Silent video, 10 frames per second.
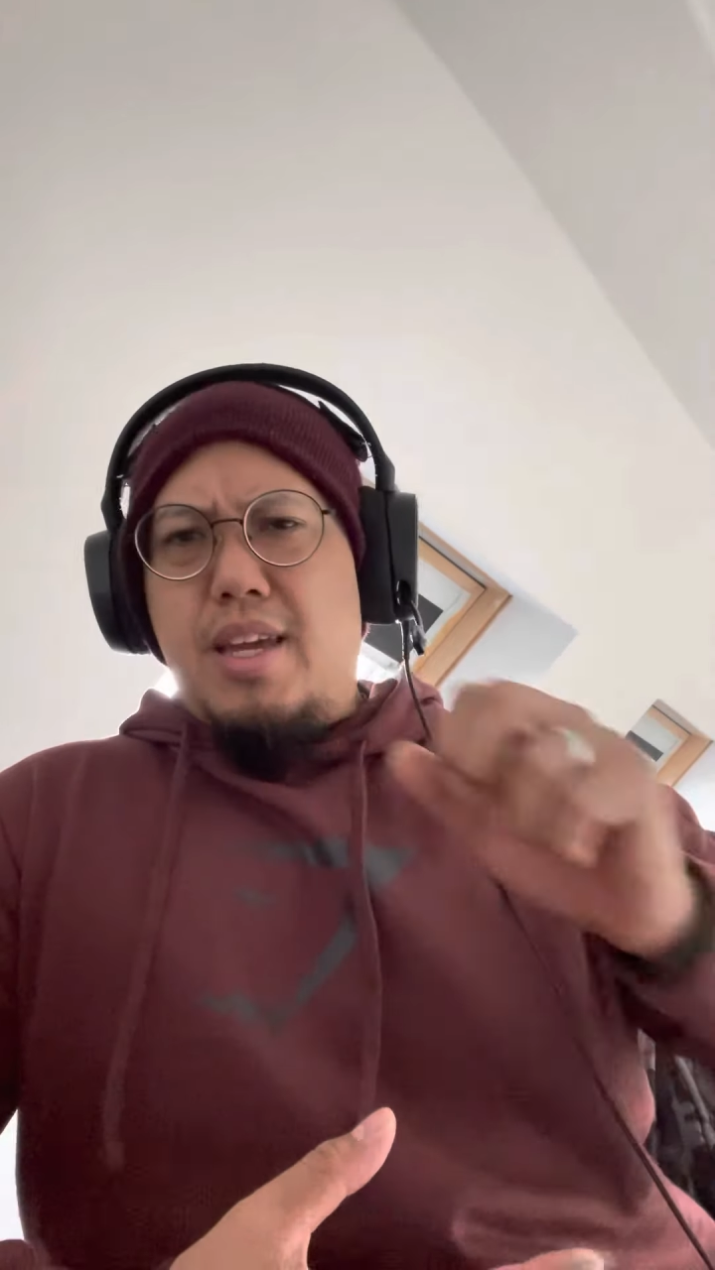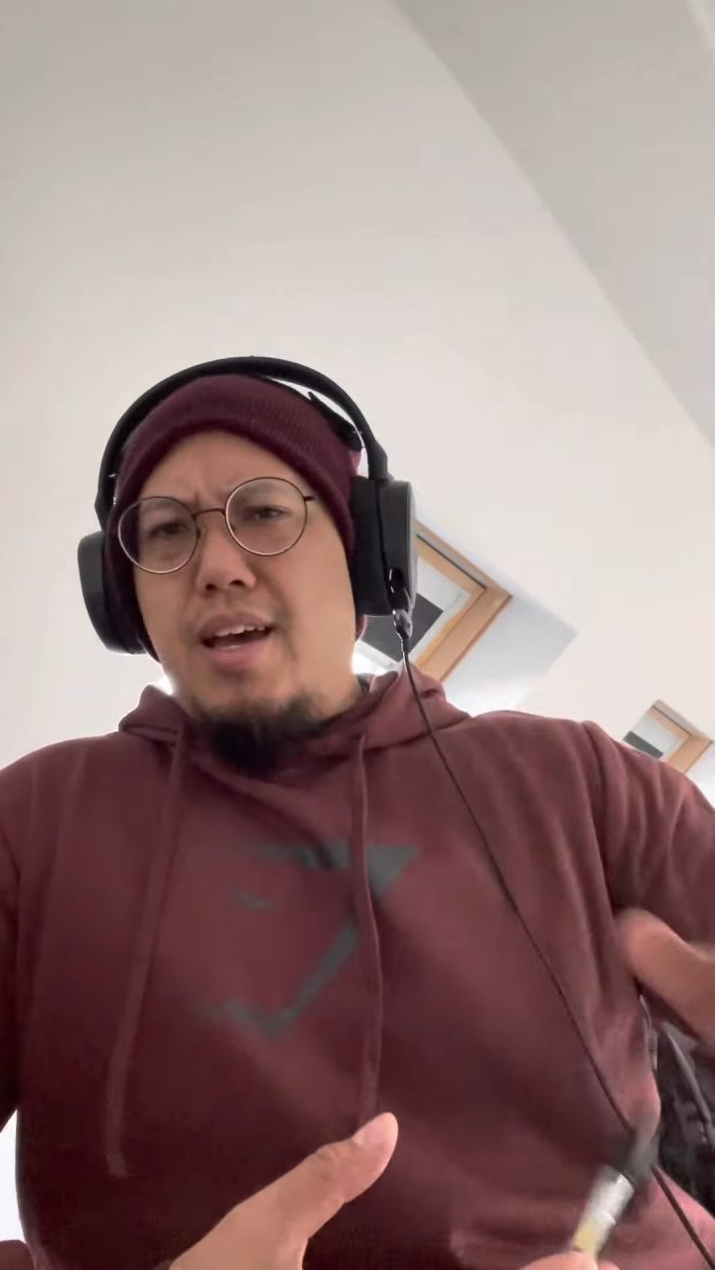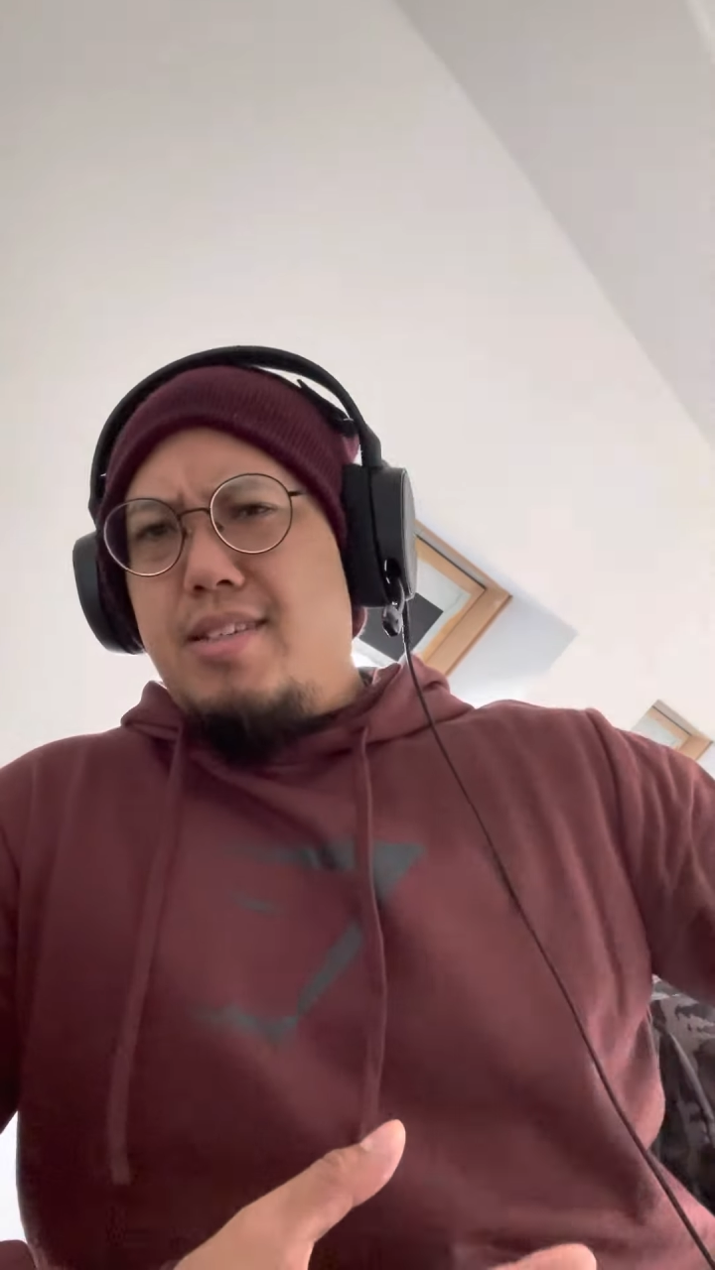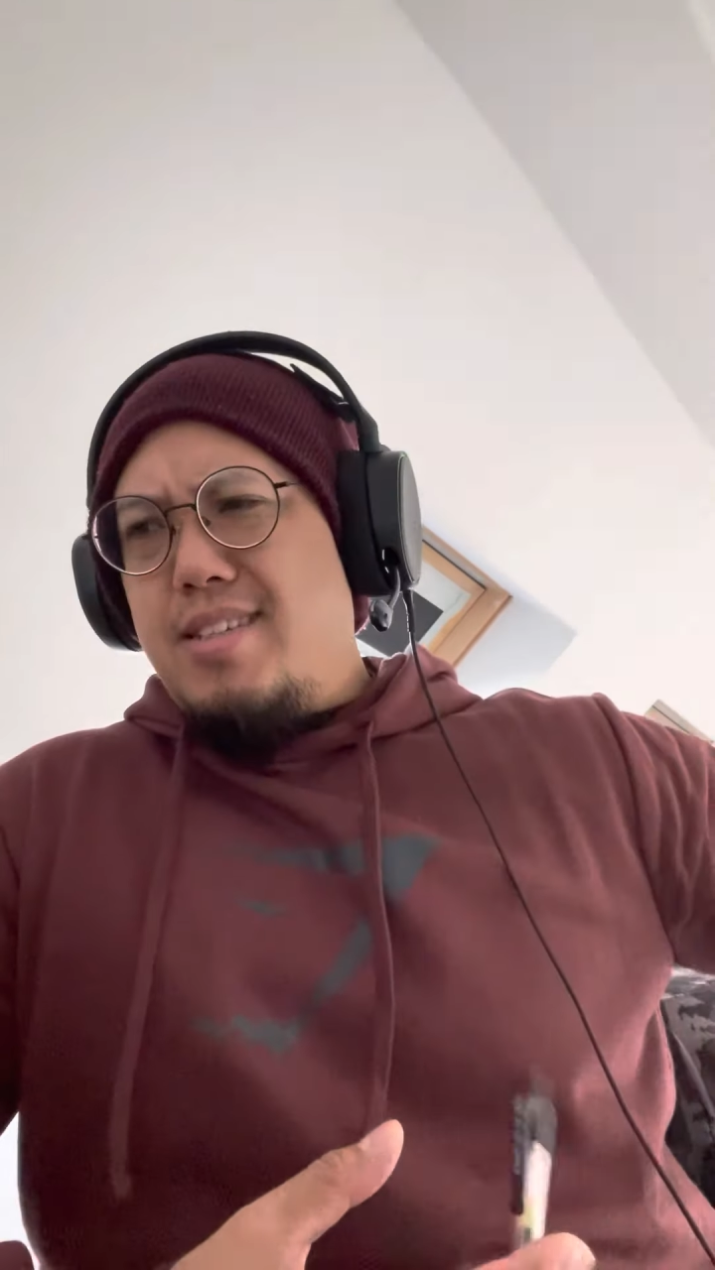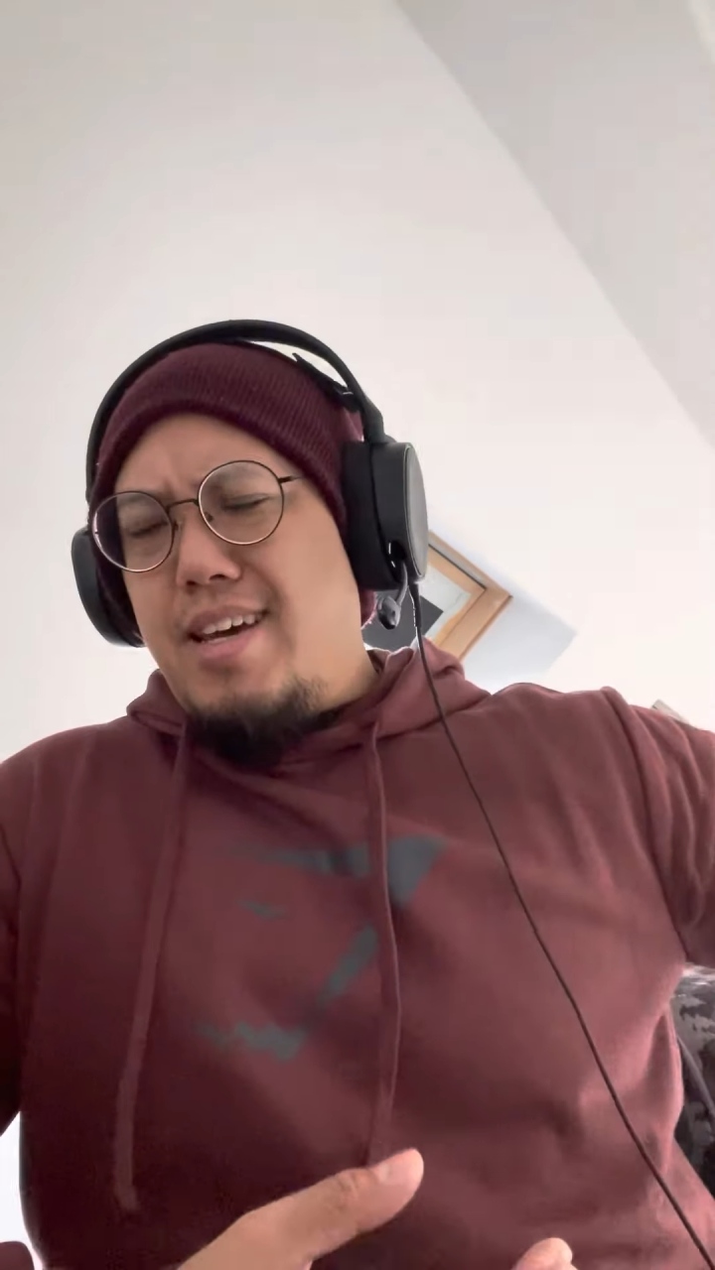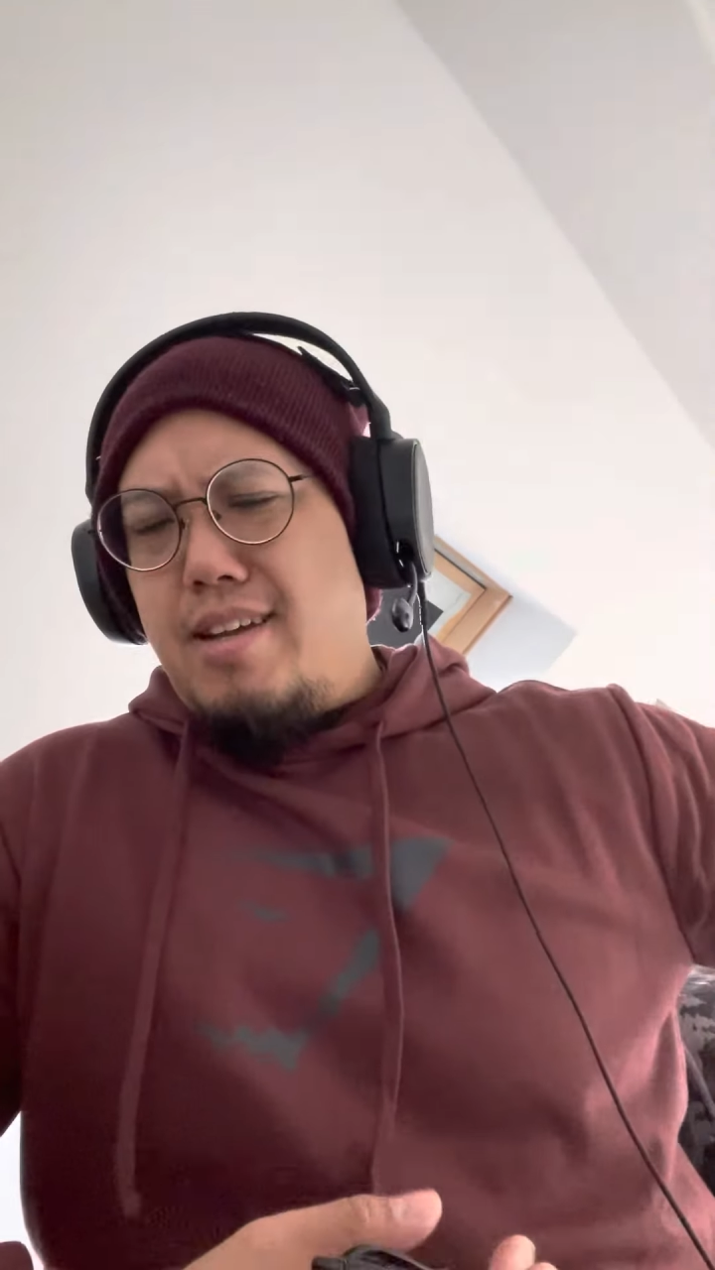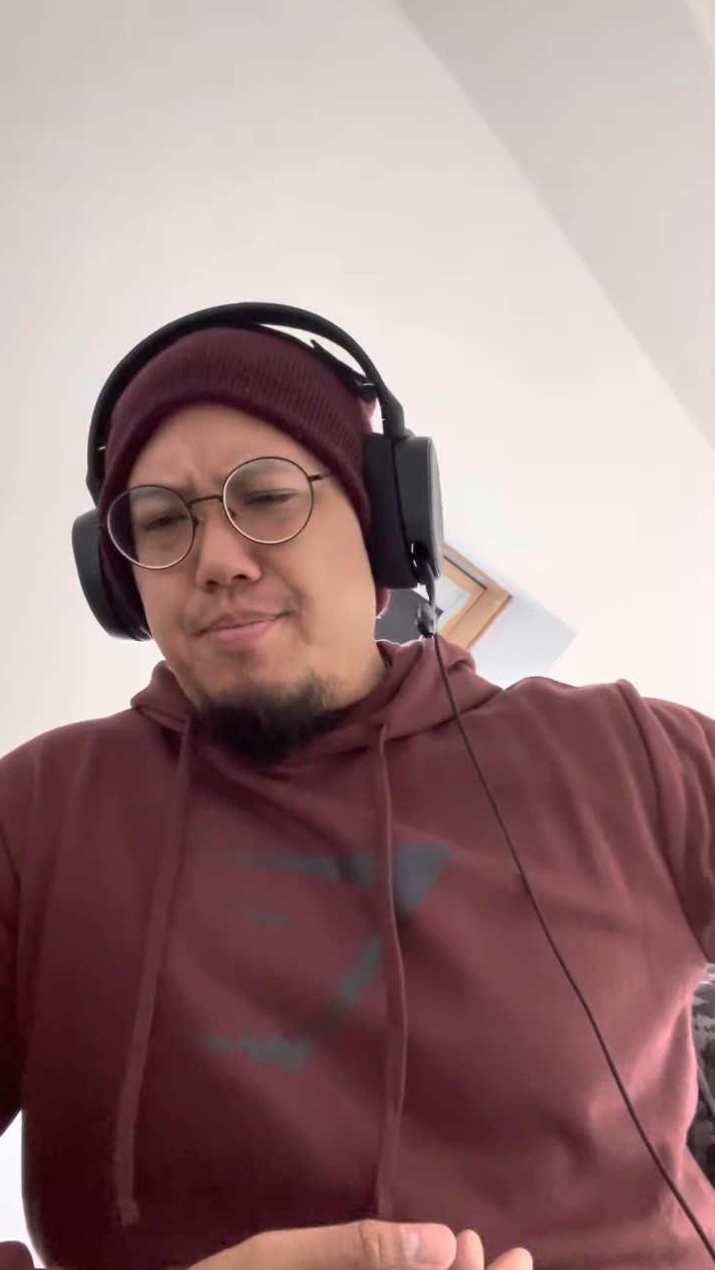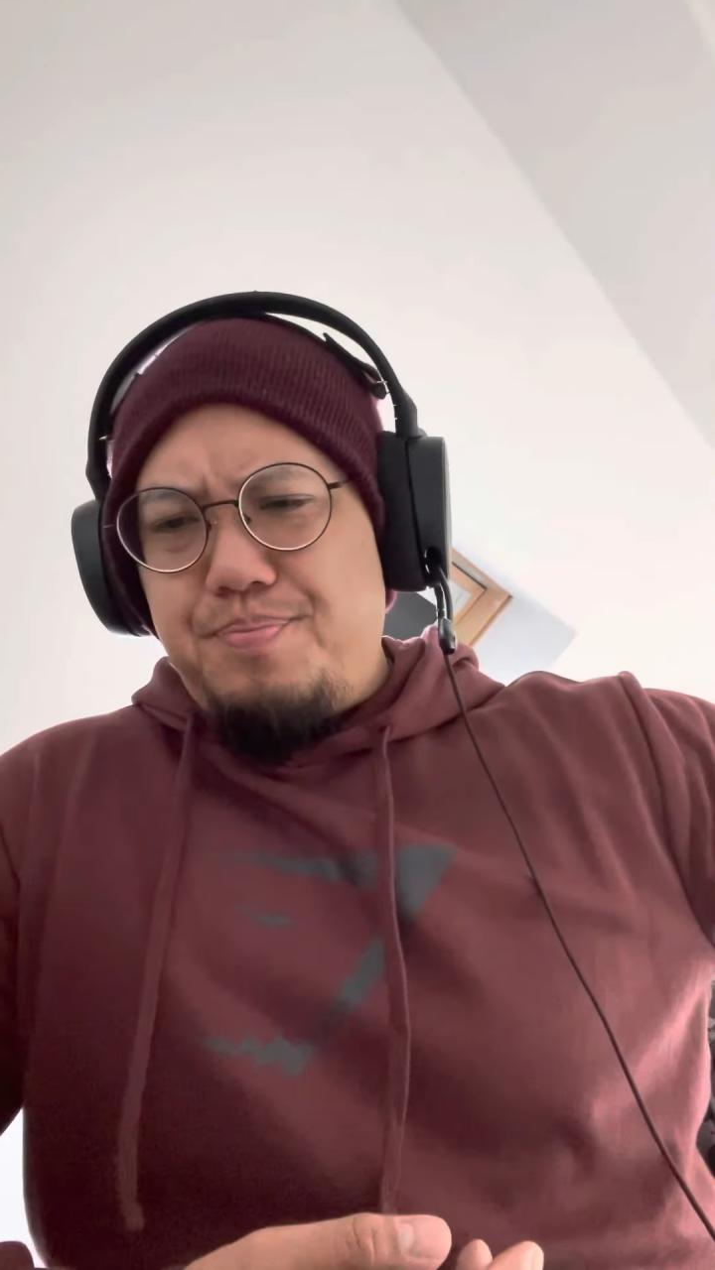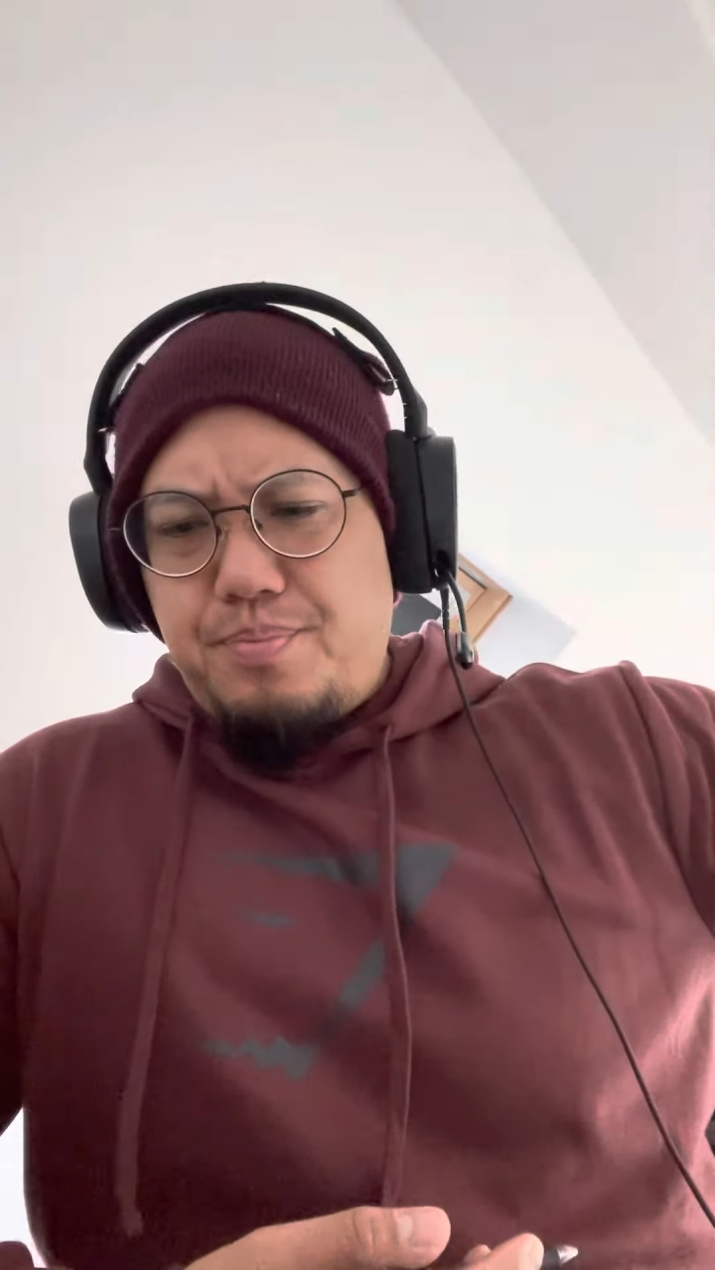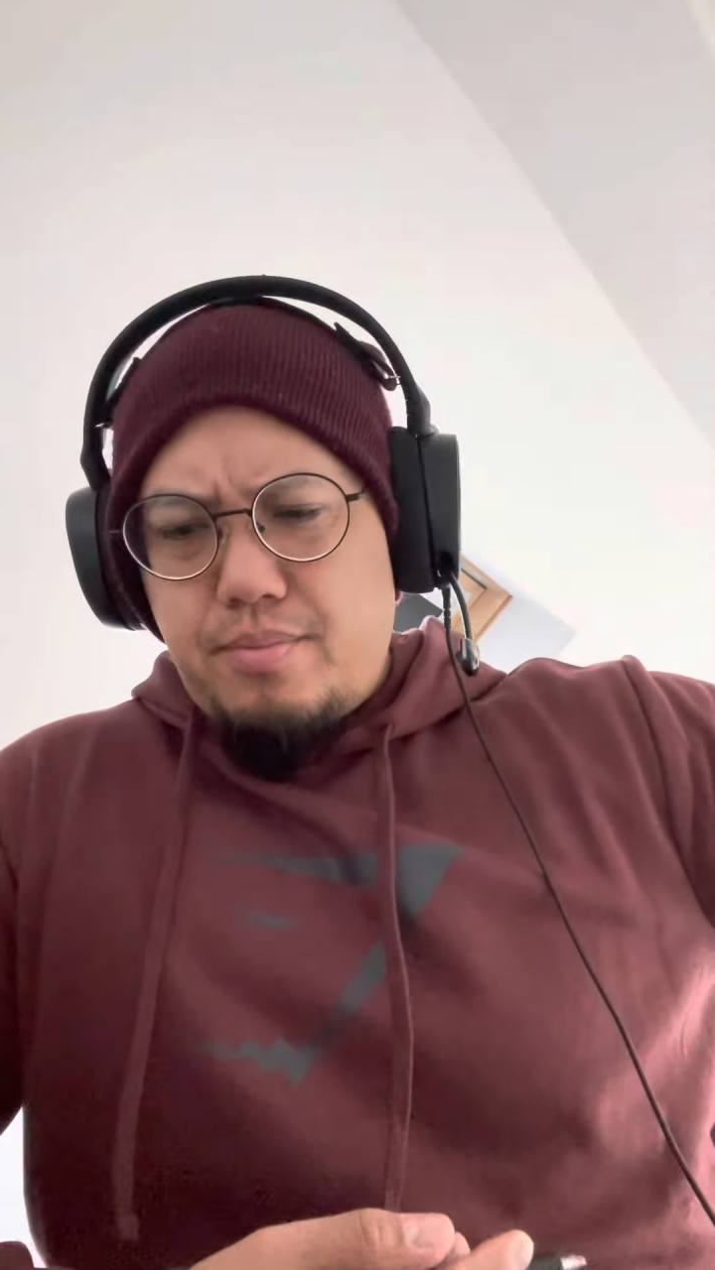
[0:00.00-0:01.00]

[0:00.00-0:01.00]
S and